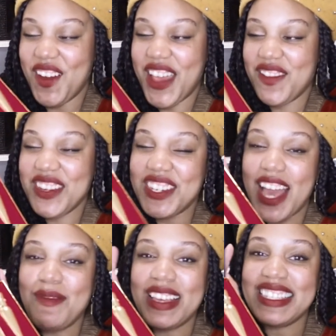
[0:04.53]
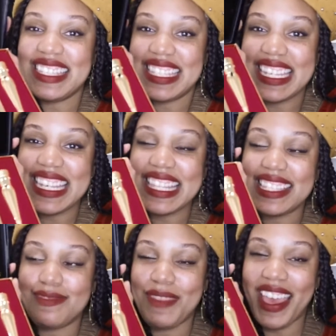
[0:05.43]
Every time I see
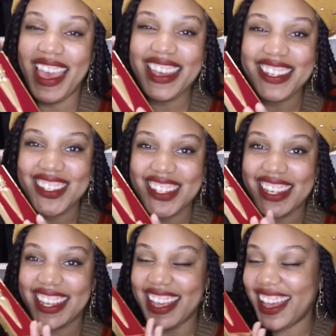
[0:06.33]
this packaging,